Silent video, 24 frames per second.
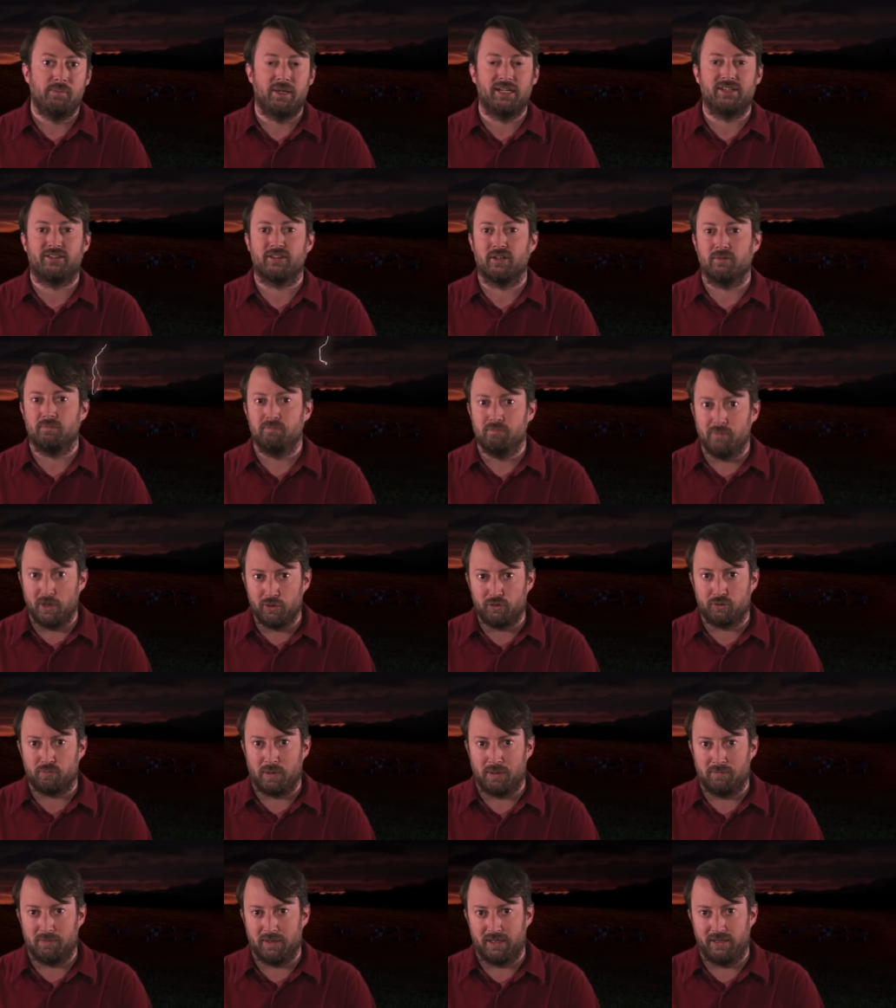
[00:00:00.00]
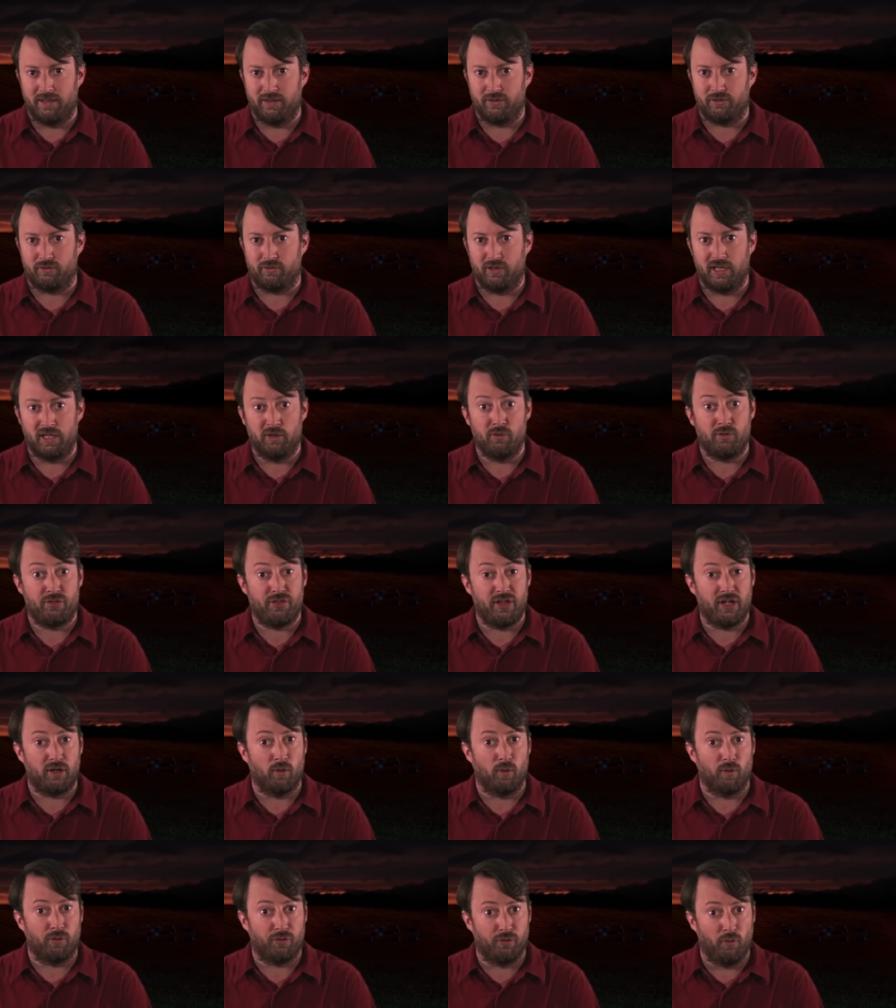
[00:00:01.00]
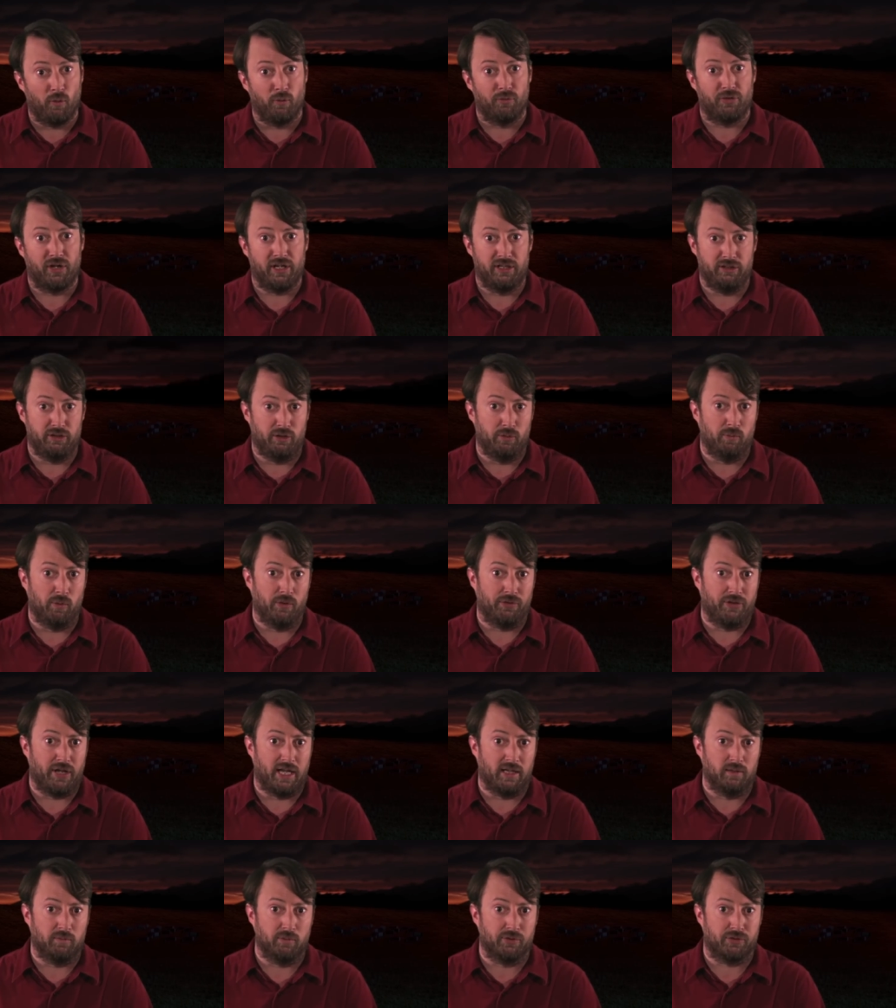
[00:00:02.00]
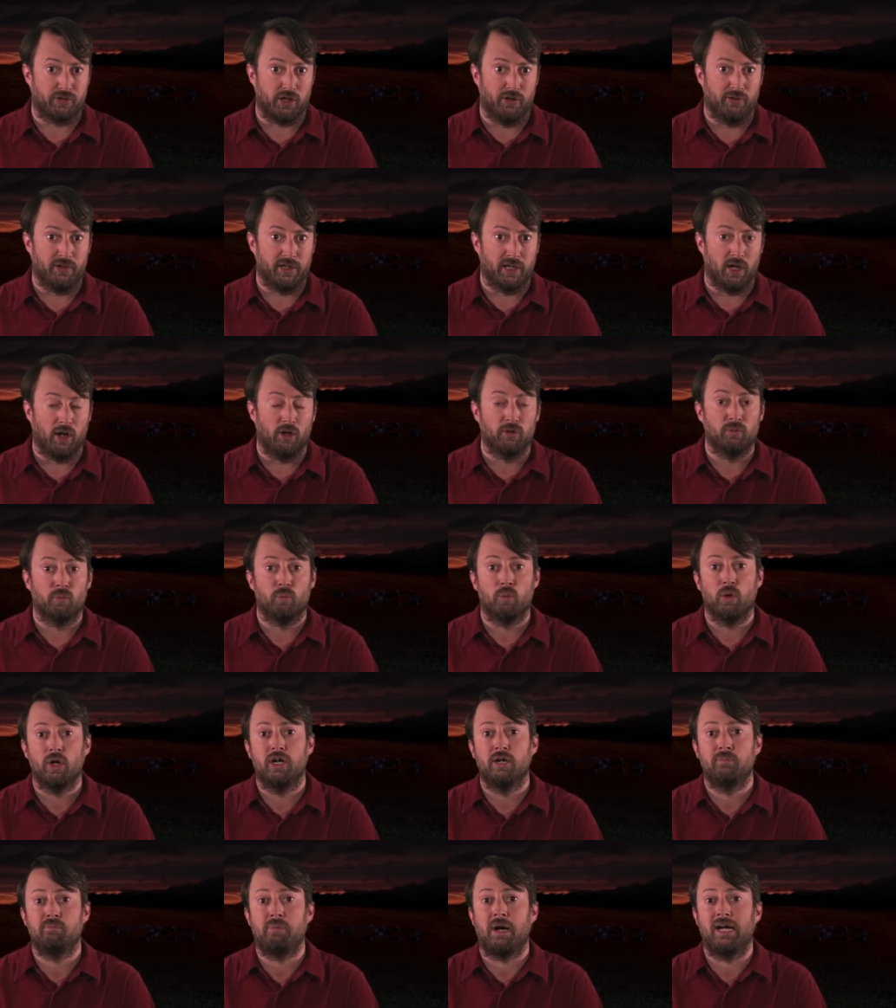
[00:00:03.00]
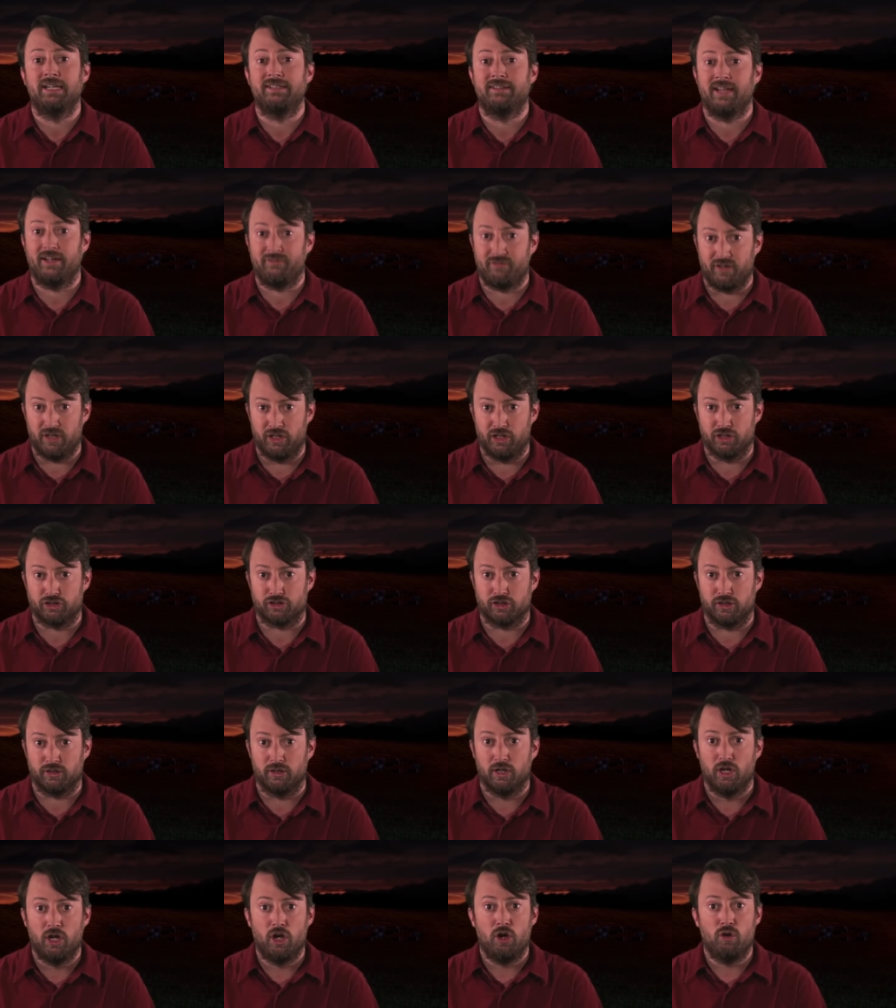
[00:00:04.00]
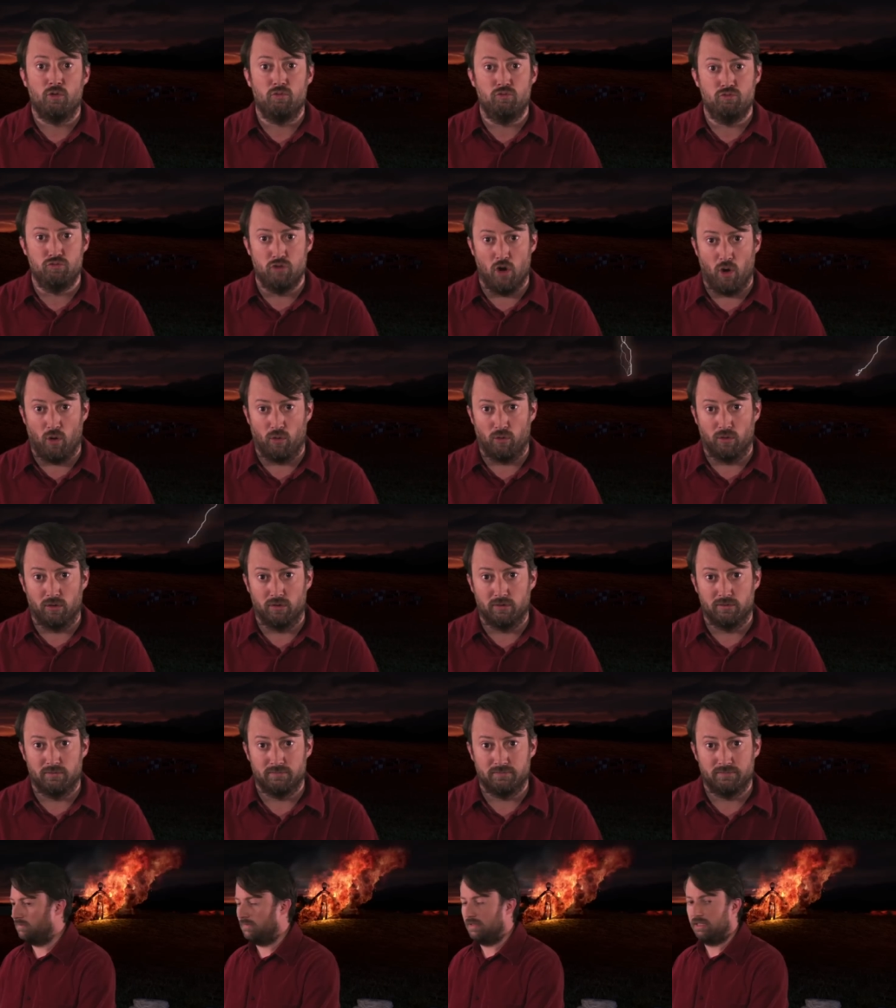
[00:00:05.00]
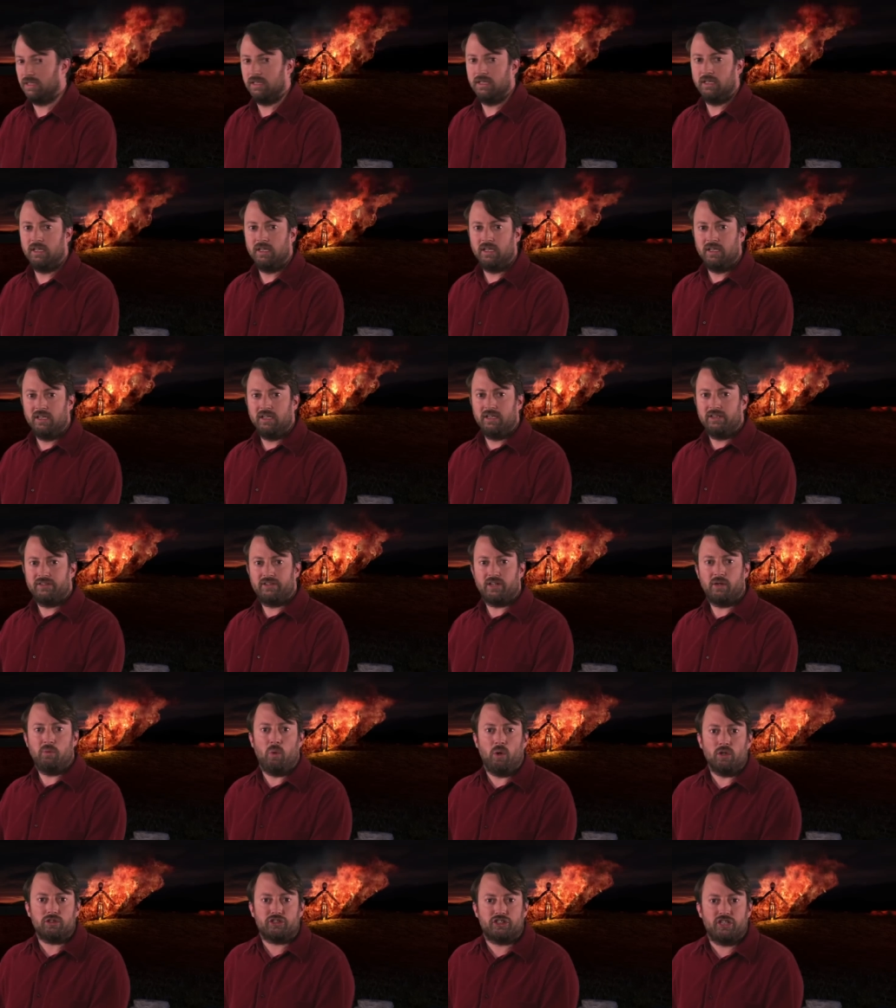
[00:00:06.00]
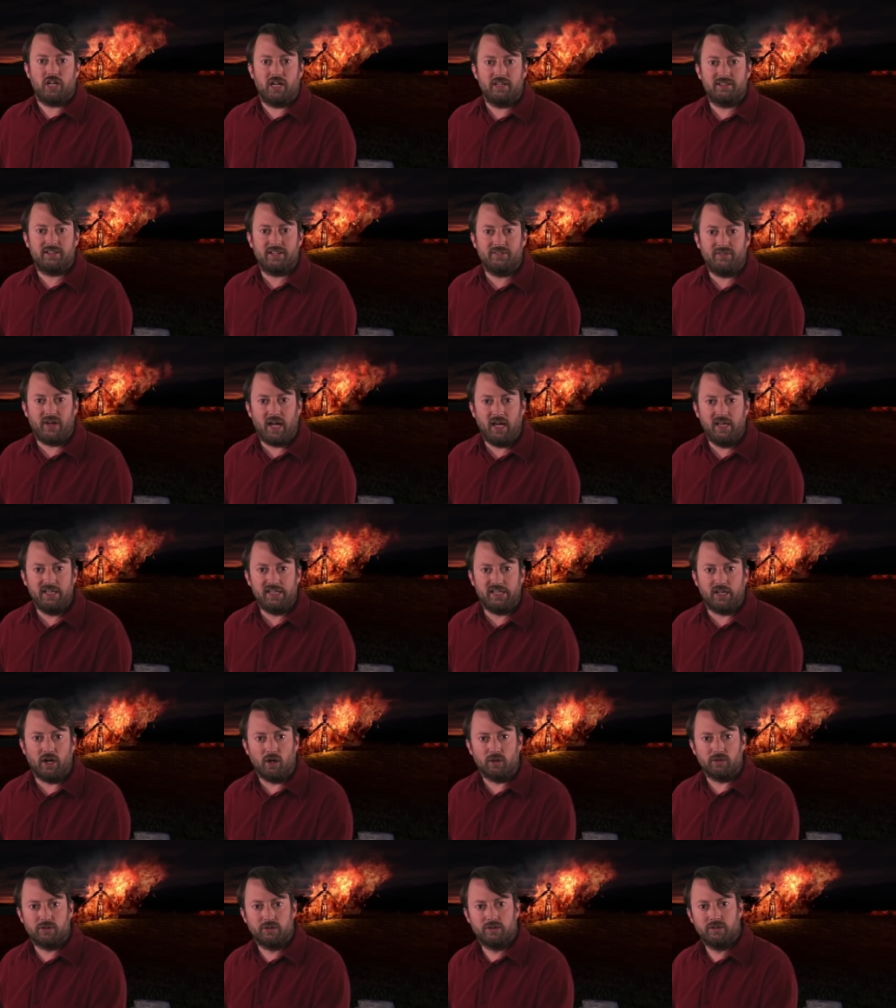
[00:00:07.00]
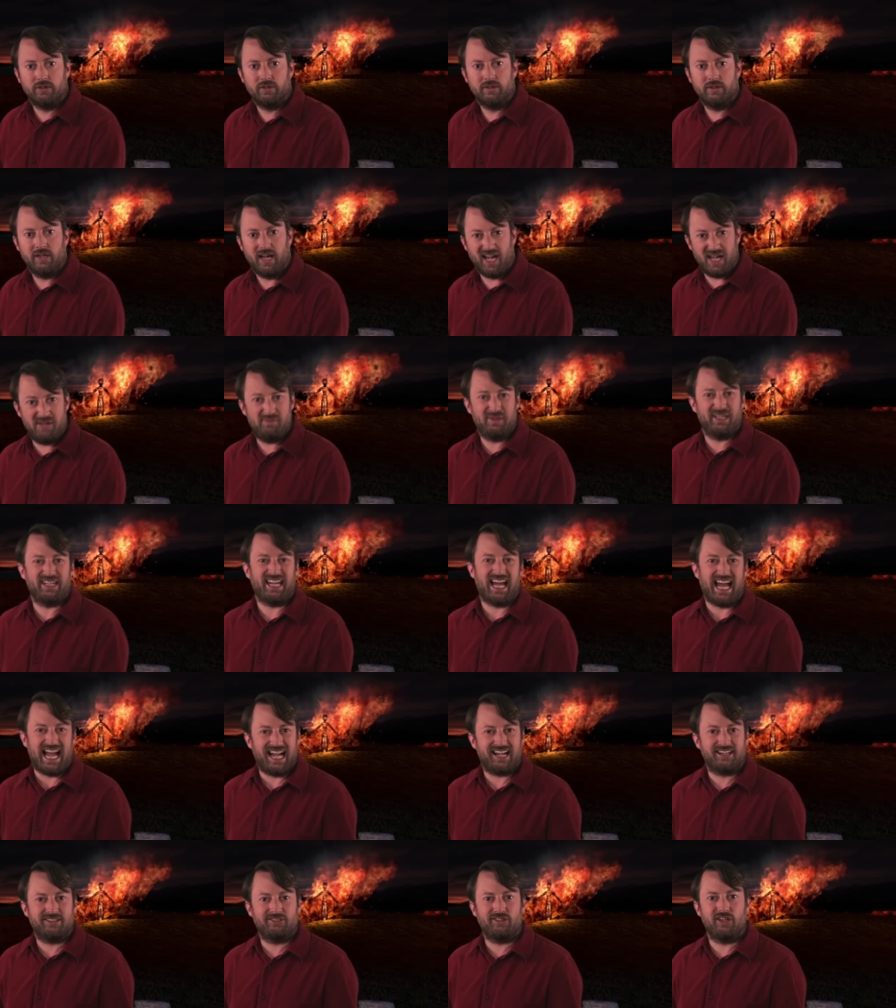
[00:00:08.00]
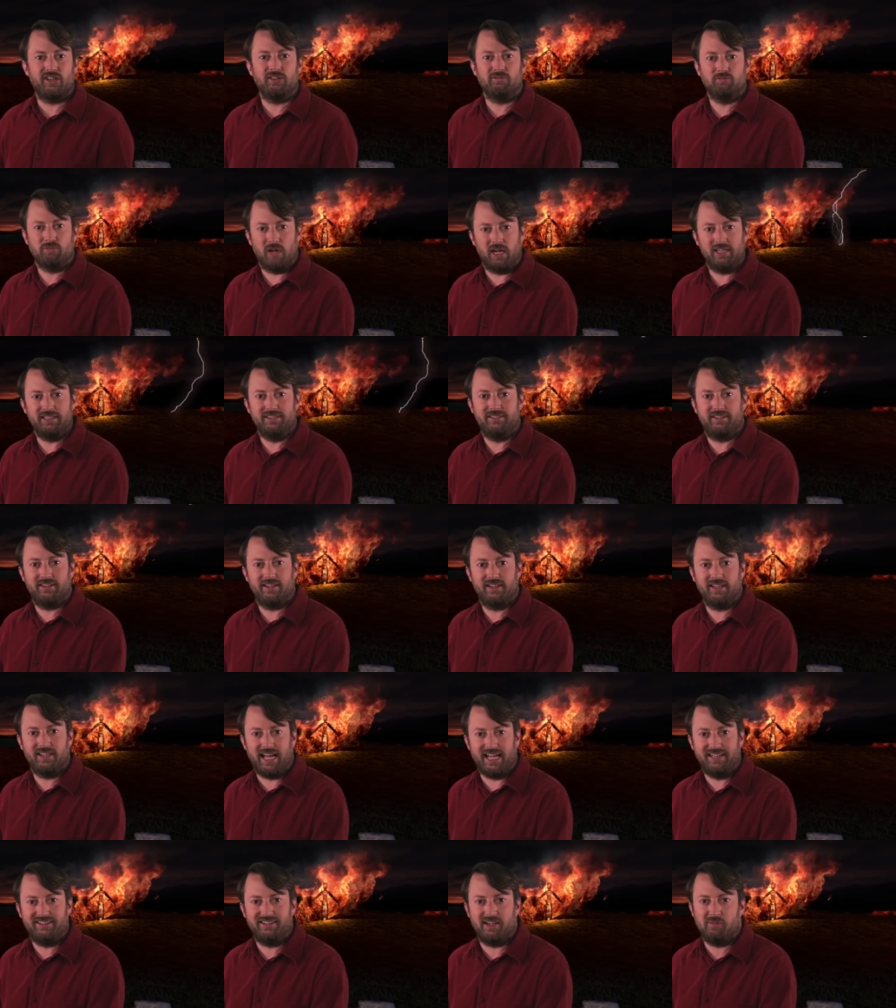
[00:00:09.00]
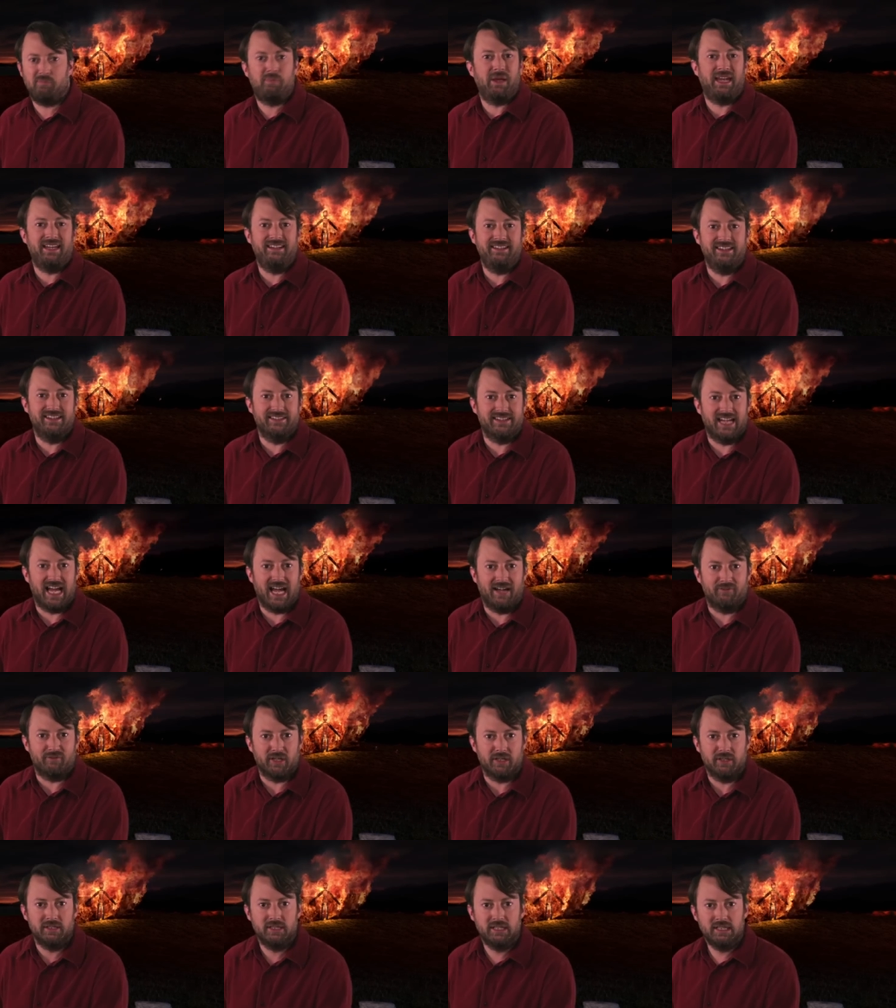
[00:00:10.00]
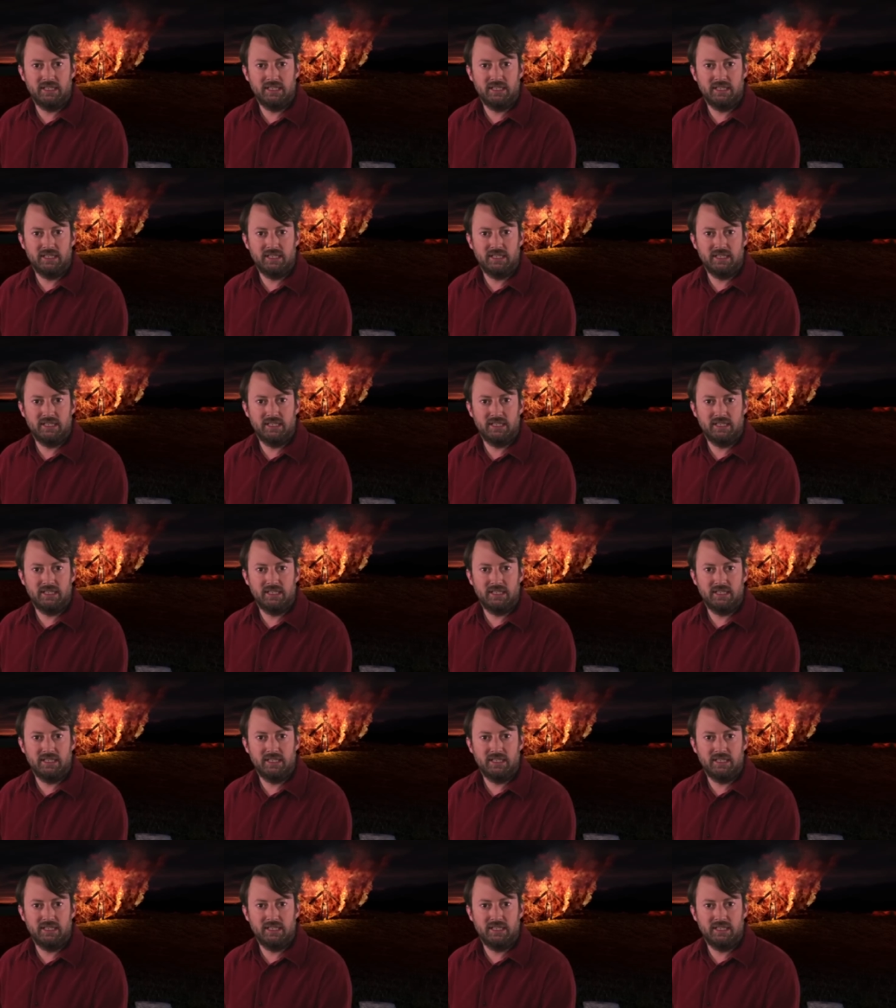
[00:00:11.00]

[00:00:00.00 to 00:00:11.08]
means that most people in history who think or thought they knew what the hell was going on were, by definition, wrong. So what chance have I got? I'm an actor, writer, and opinion haver.